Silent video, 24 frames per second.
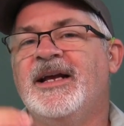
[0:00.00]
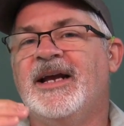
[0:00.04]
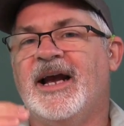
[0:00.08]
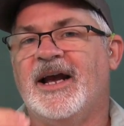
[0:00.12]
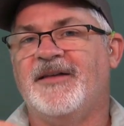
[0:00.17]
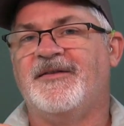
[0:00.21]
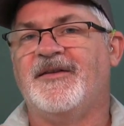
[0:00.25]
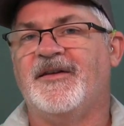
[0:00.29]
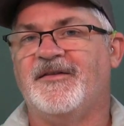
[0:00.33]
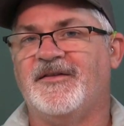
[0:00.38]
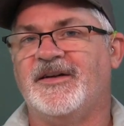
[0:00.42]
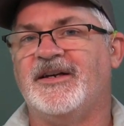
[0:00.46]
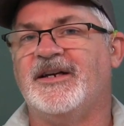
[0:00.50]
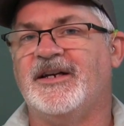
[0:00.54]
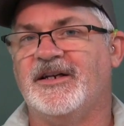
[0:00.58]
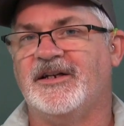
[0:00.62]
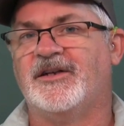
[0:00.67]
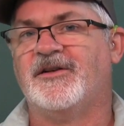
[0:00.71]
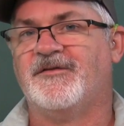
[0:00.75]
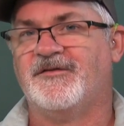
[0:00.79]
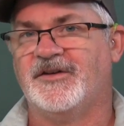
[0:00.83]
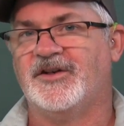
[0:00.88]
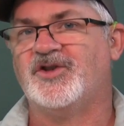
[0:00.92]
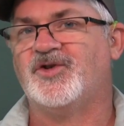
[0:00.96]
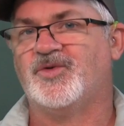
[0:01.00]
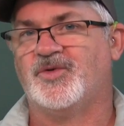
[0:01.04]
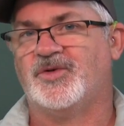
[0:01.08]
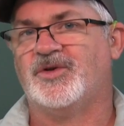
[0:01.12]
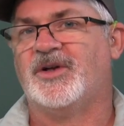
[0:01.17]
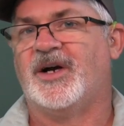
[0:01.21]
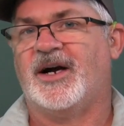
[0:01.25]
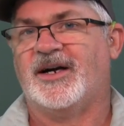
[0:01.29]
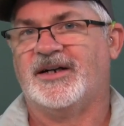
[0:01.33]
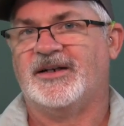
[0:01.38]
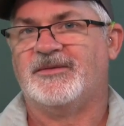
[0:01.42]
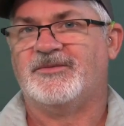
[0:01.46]
And then the
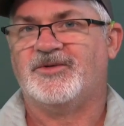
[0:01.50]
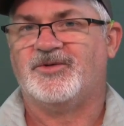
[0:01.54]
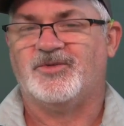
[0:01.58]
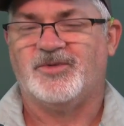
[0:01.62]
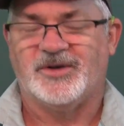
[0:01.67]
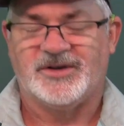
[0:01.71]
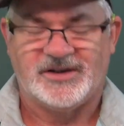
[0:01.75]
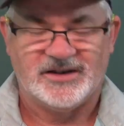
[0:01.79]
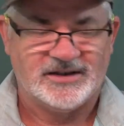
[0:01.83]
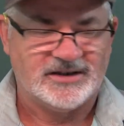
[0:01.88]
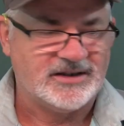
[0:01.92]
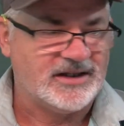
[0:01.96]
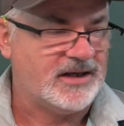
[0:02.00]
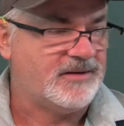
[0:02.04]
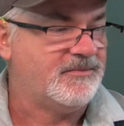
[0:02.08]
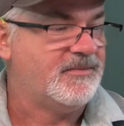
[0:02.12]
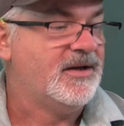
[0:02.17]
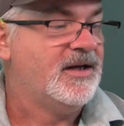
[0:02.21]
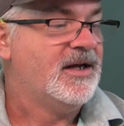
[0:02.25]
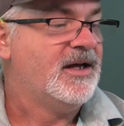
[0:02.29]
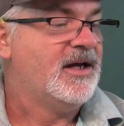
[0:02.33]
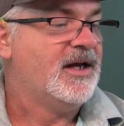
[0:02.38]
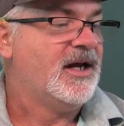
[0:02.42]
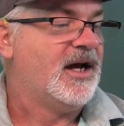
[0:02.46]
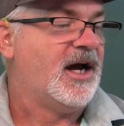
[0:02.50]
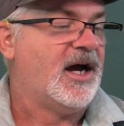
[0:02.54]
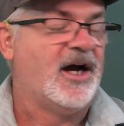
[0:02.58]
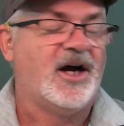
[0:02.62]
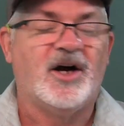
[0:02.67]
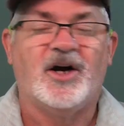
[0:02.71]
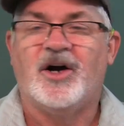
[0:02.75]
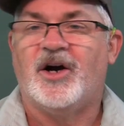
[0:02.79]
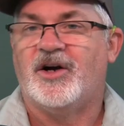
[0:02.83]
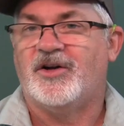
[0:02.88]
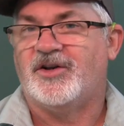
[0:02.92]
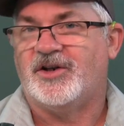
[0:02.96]
individual items within them
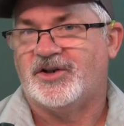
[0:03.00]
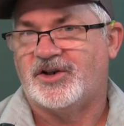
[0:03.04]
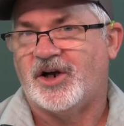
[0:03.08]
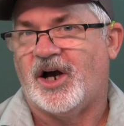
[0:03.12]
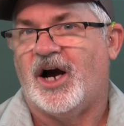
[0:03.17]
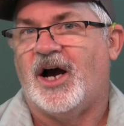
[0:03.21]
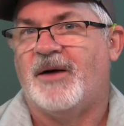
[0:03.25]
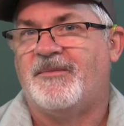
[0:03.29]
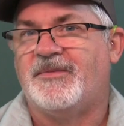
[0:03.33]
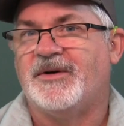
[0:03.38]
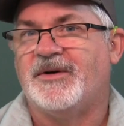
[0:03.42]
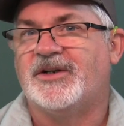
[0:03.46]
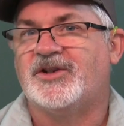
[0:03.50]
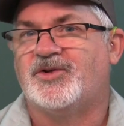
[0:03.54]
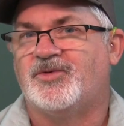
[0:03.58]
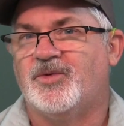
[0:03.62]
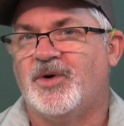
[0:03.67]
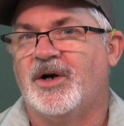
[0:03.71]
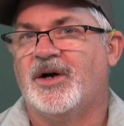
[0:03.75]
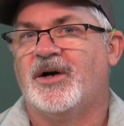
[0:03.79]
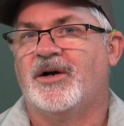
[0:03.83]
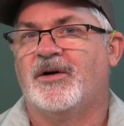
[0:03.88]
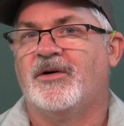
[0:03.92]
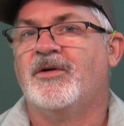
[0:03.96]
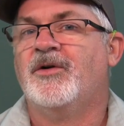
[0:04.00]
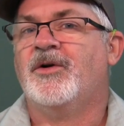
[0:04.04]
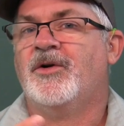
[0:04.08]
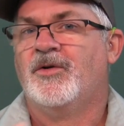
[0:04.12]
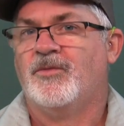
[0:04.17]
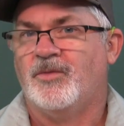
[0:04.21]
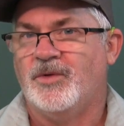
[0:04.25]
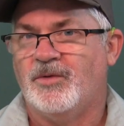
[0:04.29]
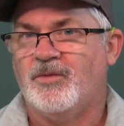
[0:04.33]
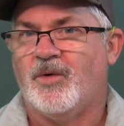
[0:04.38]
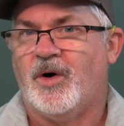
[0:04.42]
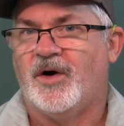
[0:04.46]
are the topics where
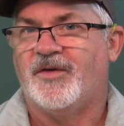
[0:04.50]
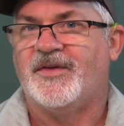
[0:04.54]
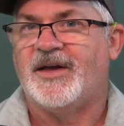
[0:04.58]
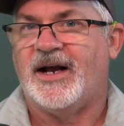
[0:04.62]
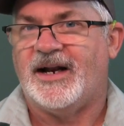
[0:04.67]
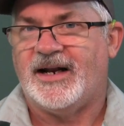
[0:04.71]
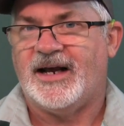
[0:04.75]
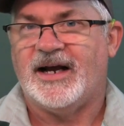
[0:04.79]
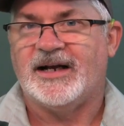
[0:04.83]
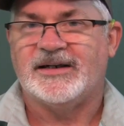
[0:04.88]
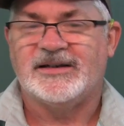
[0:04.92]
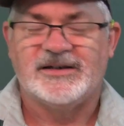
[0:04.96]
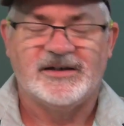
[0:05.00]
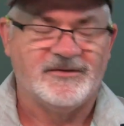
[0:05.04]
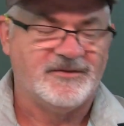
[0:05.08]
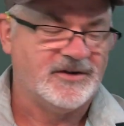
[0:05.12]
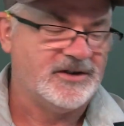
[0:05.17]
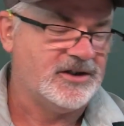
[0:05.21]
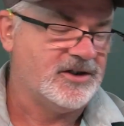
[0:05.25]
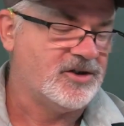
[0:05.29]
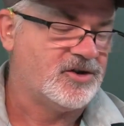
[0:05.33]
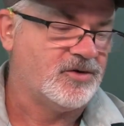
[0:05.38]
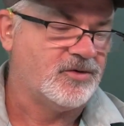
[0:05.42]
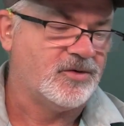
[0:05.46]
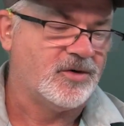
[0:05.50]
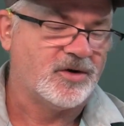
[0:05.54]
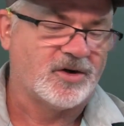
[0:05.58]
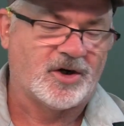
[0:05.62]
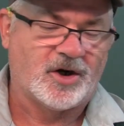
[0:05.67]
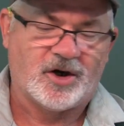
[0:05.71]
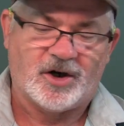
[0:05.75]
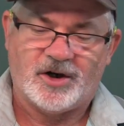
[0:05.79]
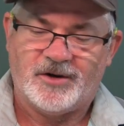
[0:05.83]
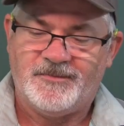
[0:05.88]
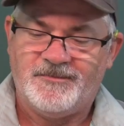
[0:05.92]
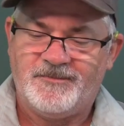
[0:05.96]
we want that activity to
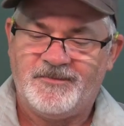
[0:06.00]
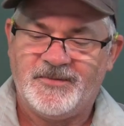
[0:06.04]
occur.